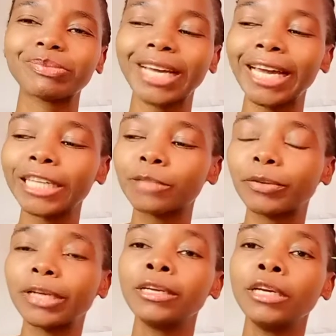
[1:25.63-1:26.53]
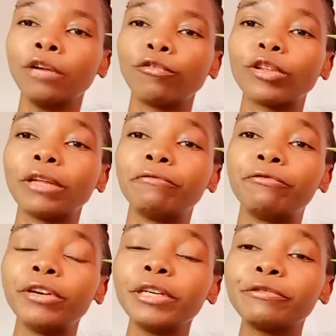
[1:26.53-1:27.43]
hairspray for the
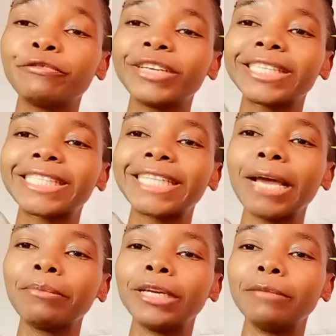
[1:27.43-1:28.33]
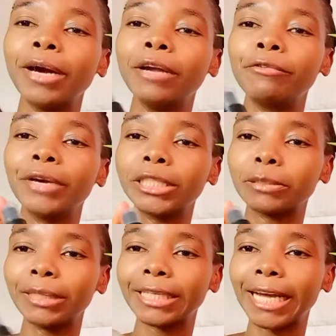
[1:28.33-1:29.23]
very first time in my regiment.